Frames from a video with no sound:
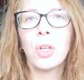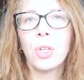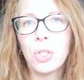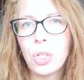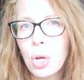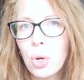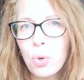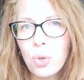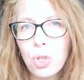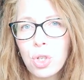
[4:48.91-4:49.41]

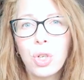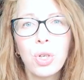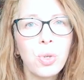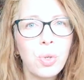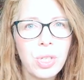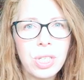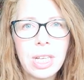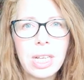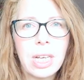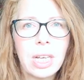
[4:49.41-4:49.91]
So
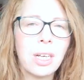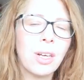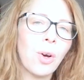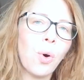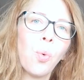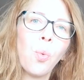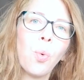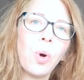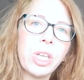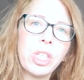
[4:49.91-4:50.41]
choosing
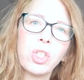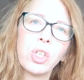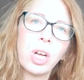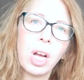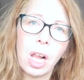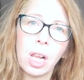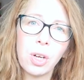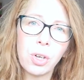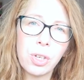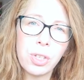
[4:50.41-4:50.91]
which
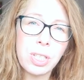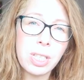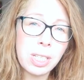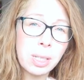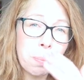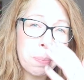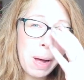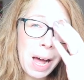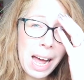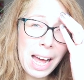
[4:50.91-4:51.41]
colors
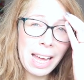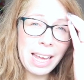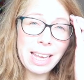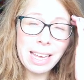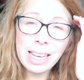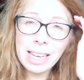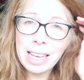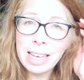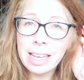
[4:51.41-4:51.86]
to buy